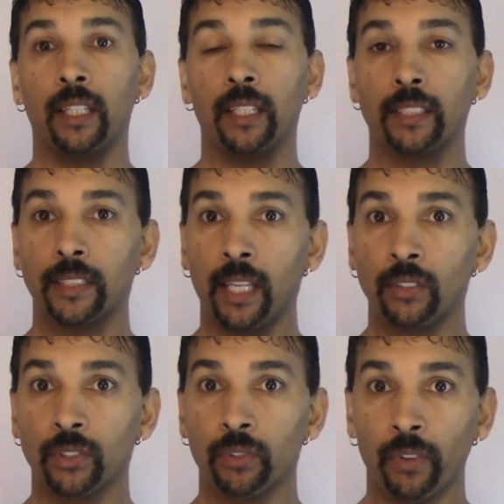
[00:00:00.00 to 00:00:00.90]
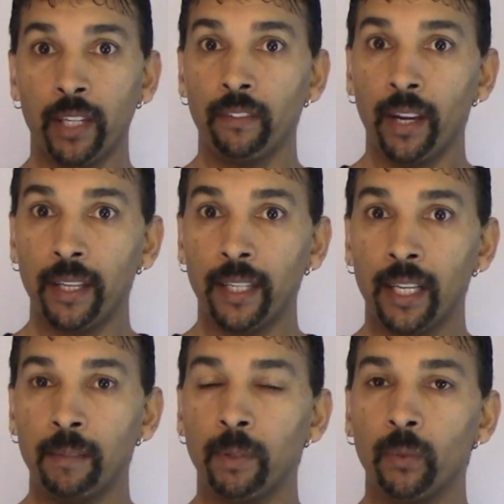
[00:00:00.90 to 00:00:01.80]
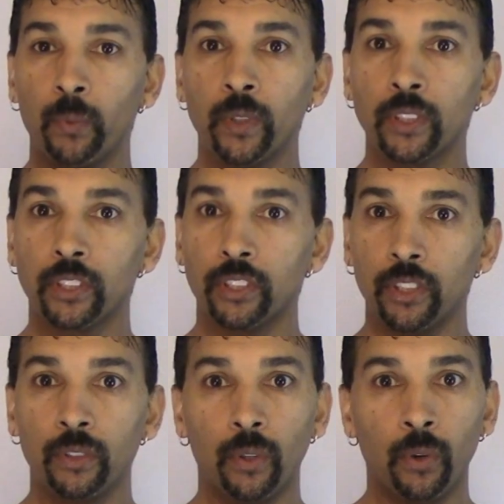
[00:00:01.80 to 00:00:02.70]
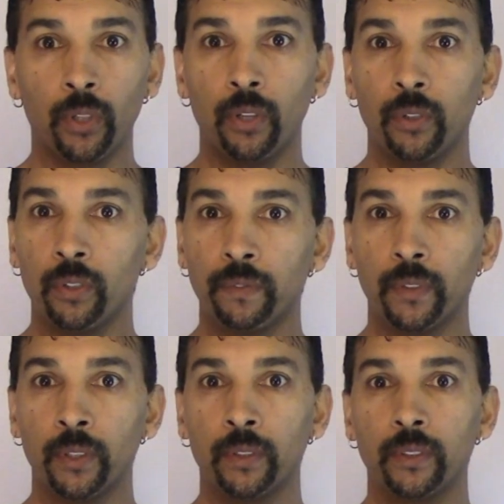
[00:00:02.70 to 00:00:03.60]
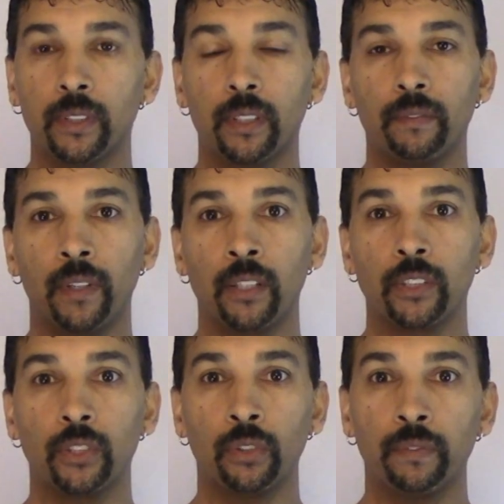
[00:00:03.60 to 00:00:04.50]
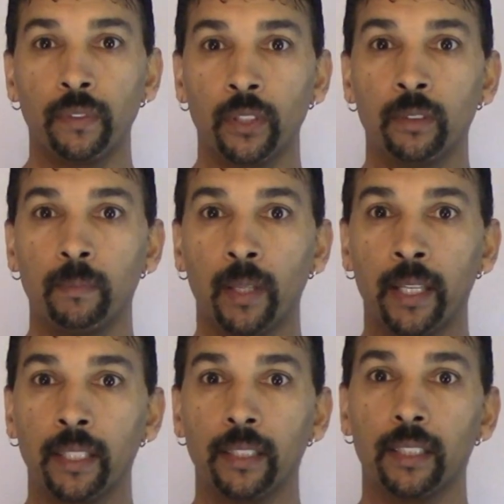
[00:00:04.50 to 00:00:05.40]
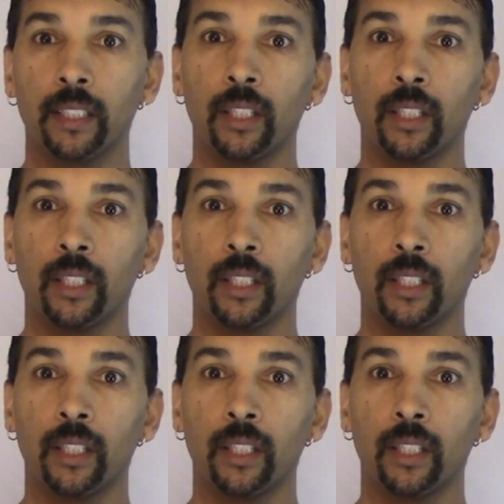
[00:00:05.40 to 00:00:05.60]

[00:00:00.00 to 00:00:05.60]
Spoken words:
it sounds great right now, but once you oil your flute, folks, your flute blank,